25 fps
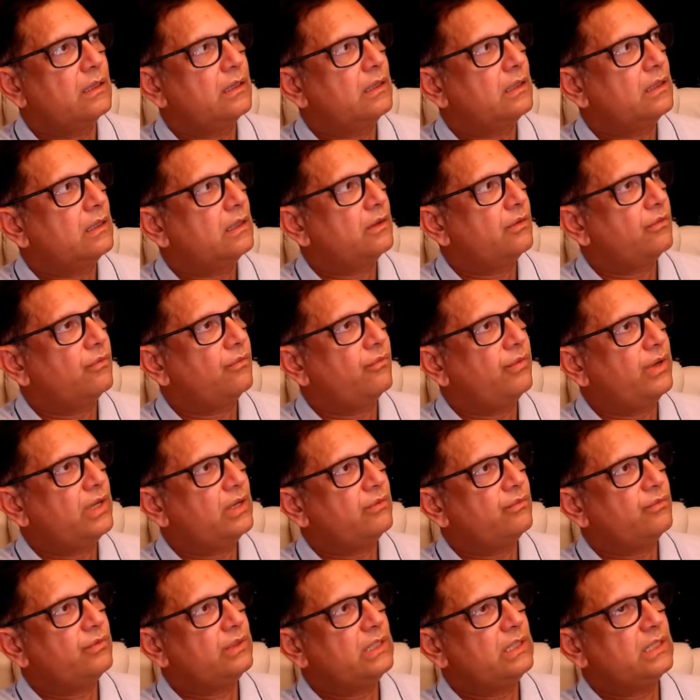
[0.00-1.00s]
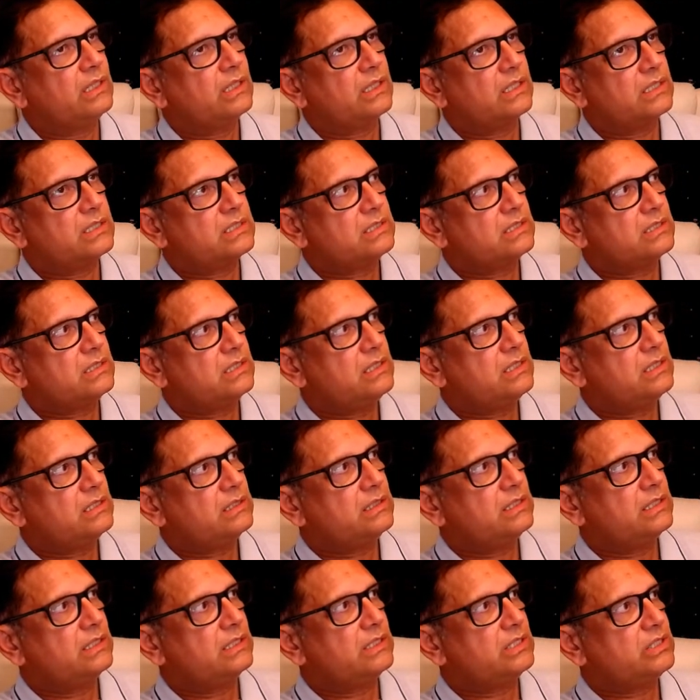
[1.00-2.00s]
when we consult
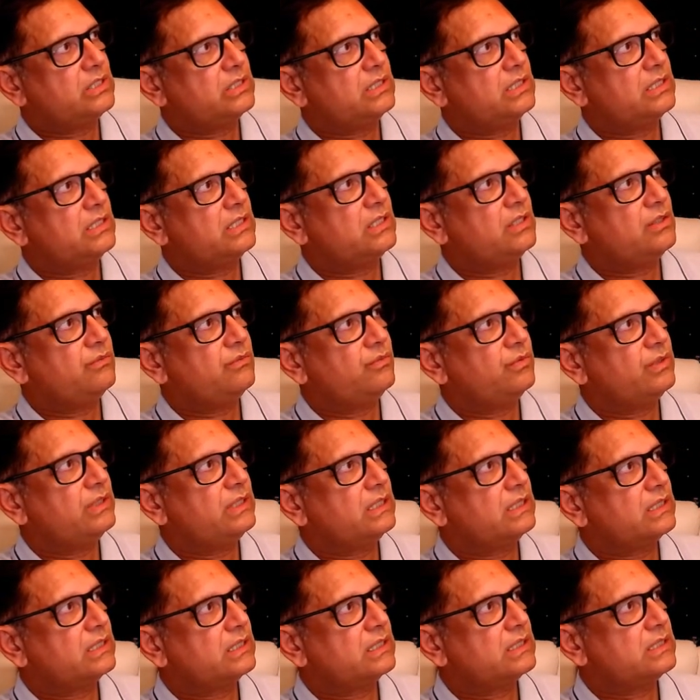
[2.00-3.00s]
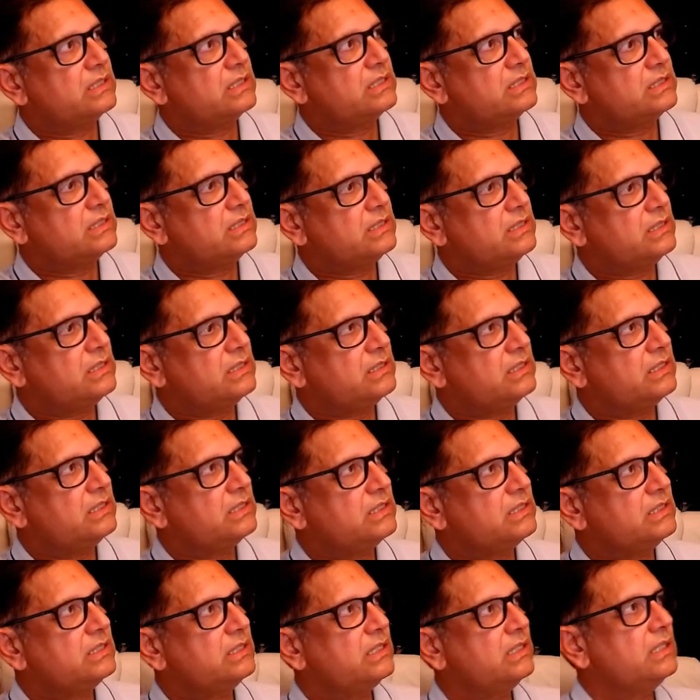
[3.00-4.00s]
the dictionary, we consult
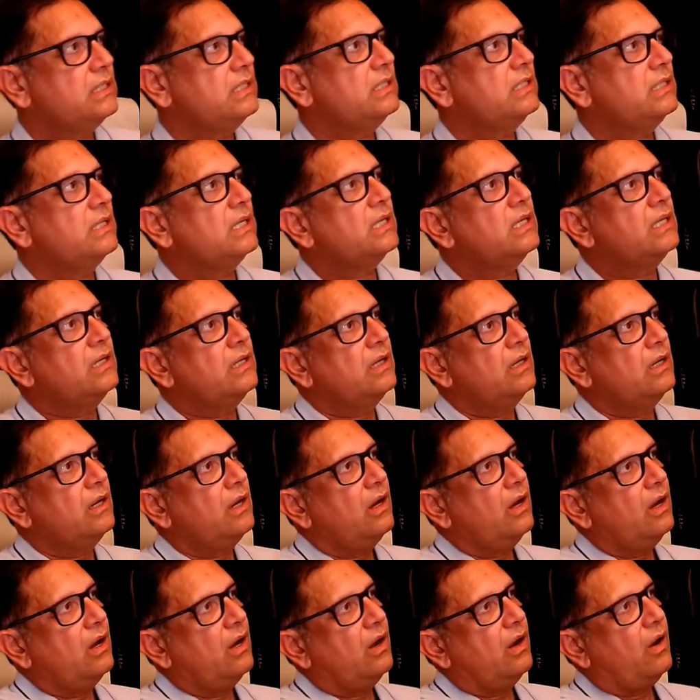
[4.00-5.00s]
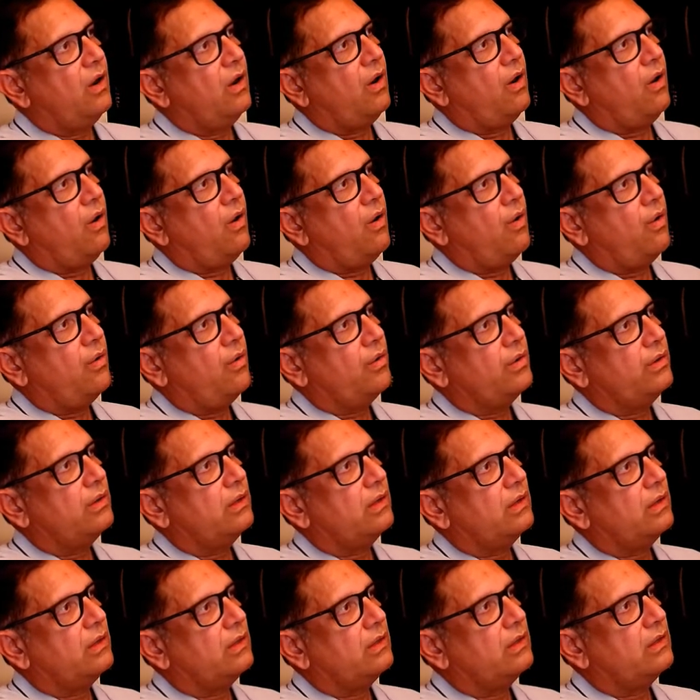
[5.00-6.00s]
dictionary on
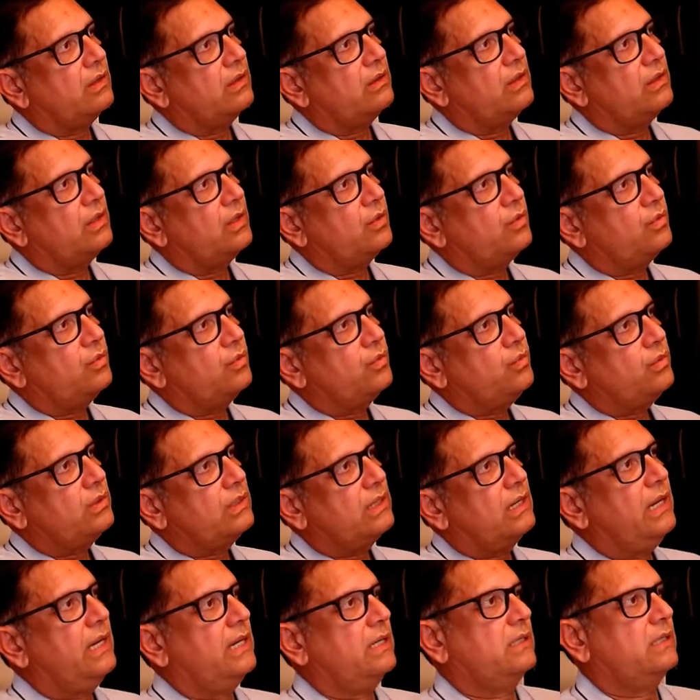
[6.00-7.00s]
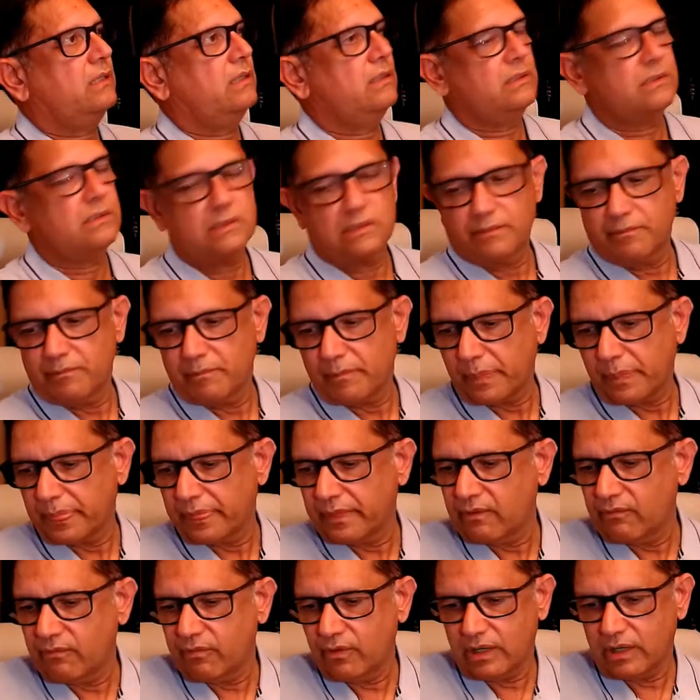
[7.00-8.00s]
the root letters.
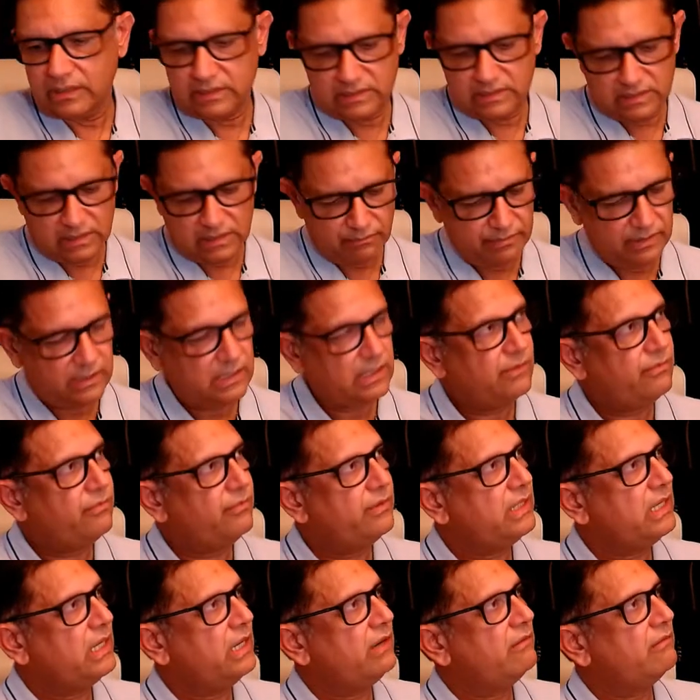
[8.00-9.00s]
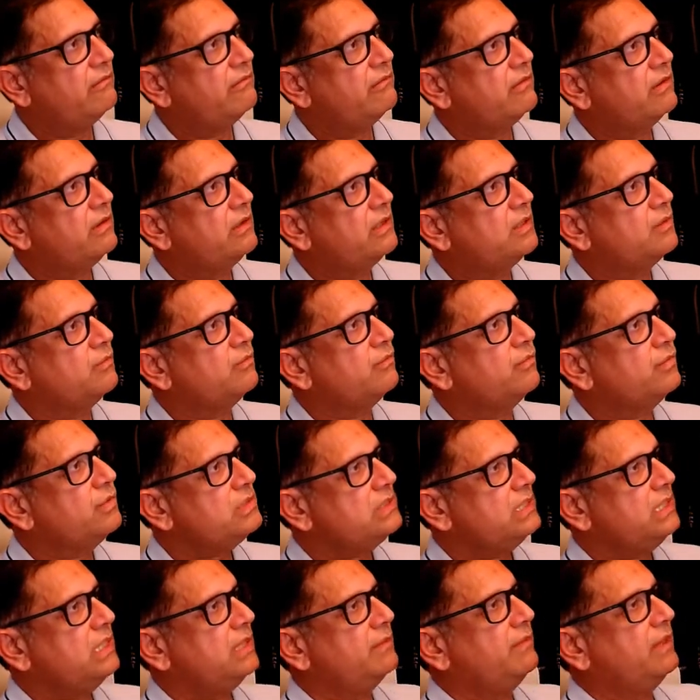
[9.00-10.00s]
For example, if we have word
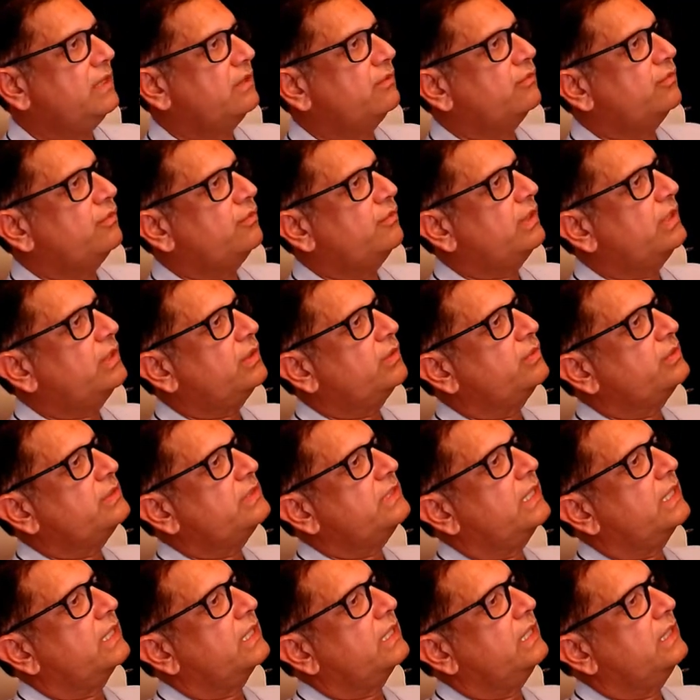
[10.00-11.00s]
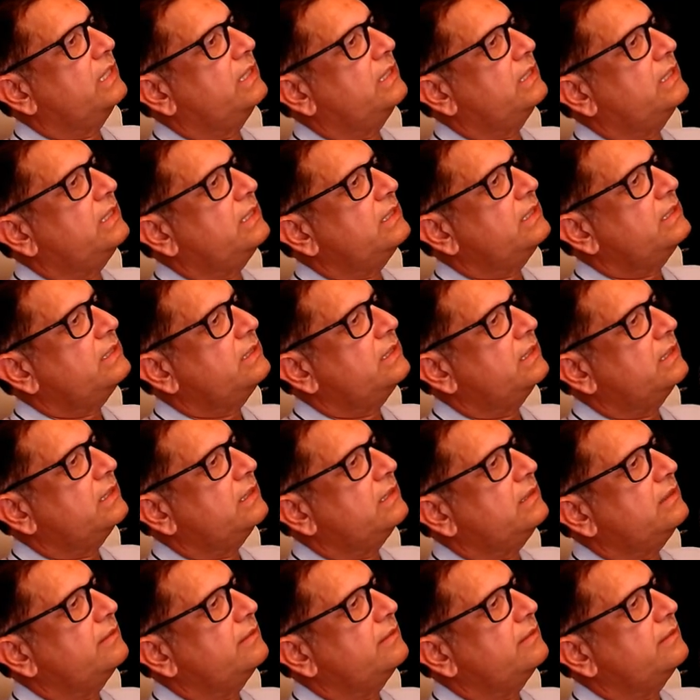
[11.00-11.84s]
Muslim and we want to check in the dictionary